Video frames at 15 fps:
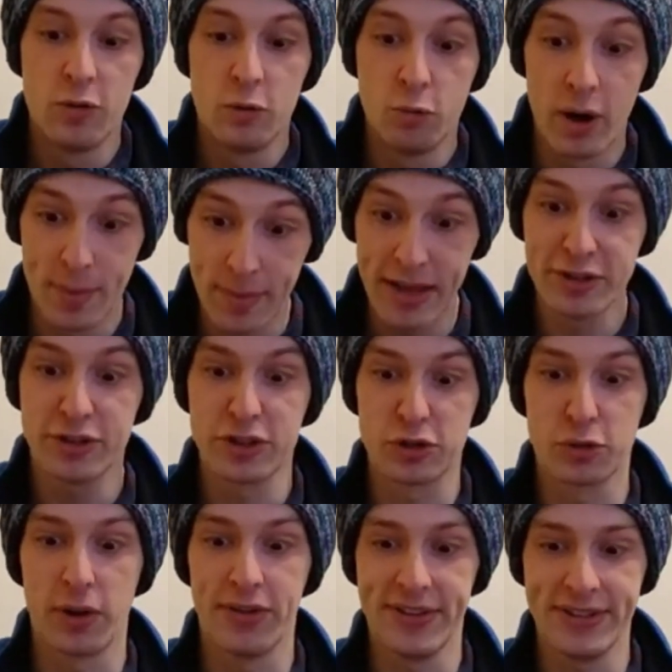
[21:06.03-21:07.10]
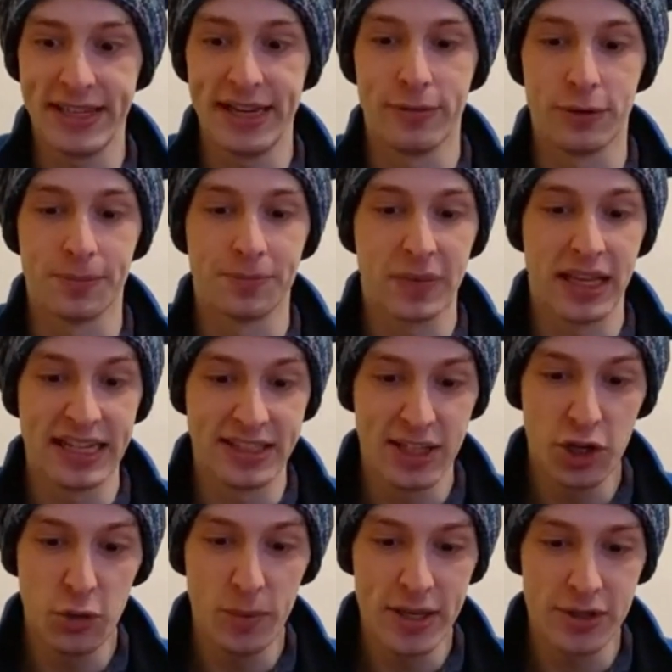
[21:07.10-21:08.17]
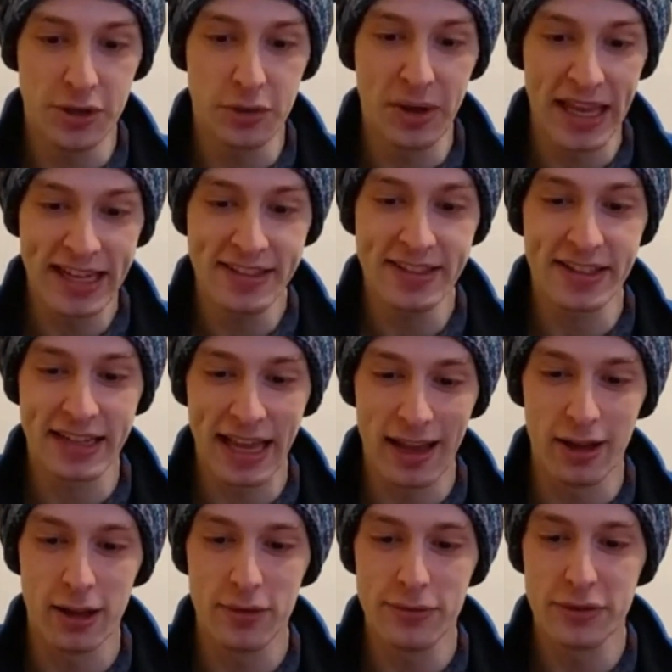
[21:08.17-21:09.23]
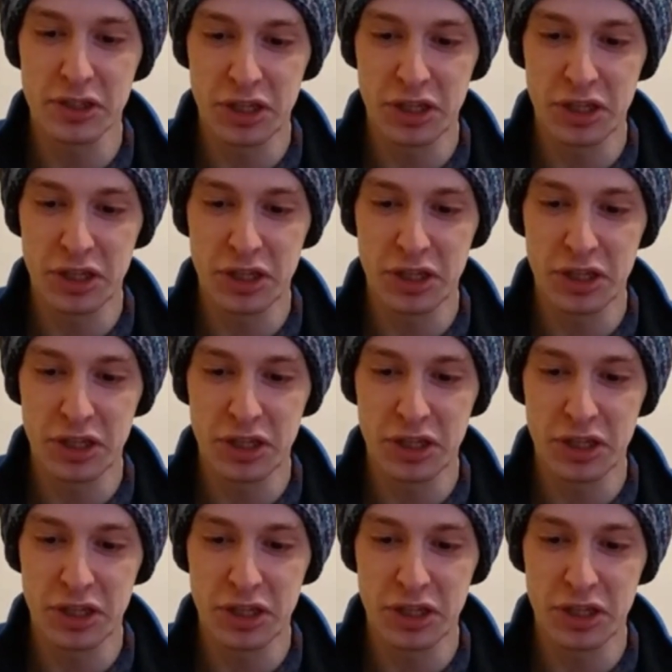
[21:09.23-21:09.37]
We must destroy this evil. Until we do, innocent elves,